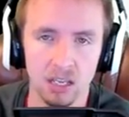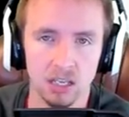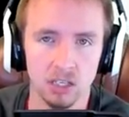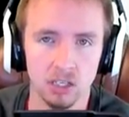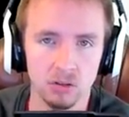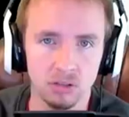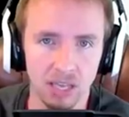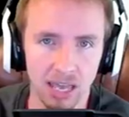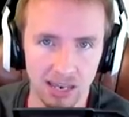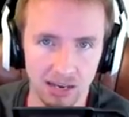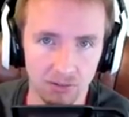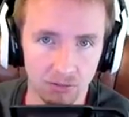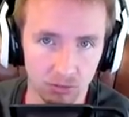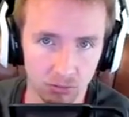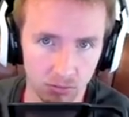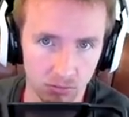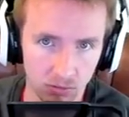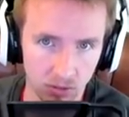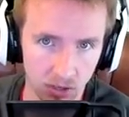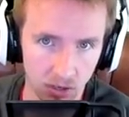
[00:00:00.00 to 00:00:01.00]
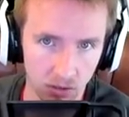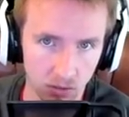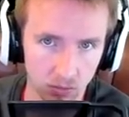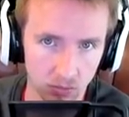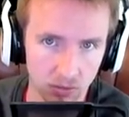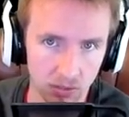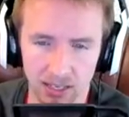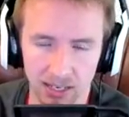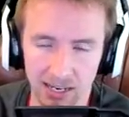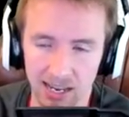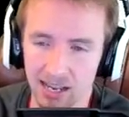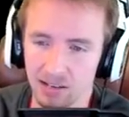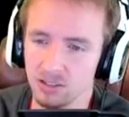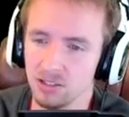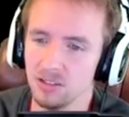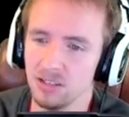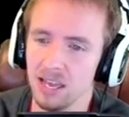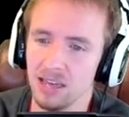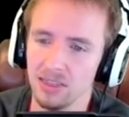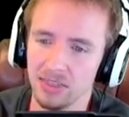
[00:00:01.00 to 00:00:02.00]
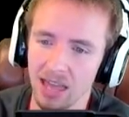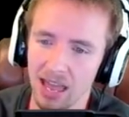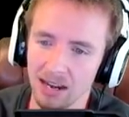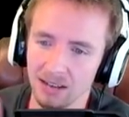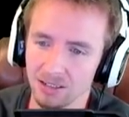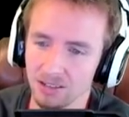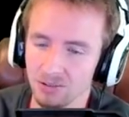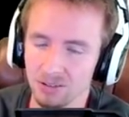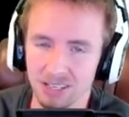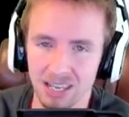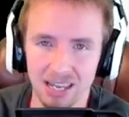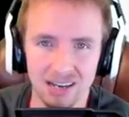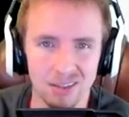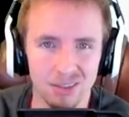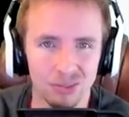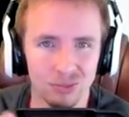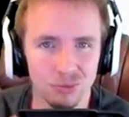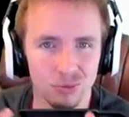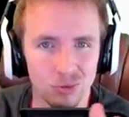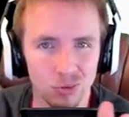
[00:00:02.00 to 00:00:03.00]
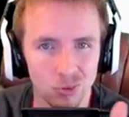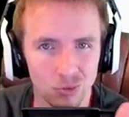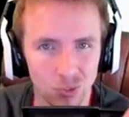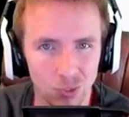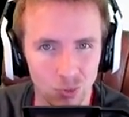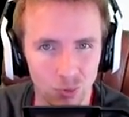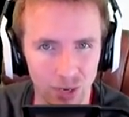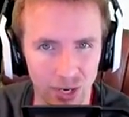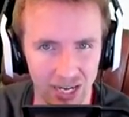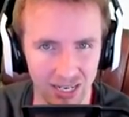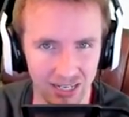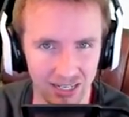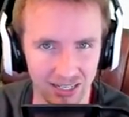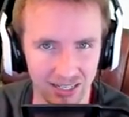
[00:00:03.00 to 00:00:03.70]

You get it through gold. And how do you get that? You get it through your credit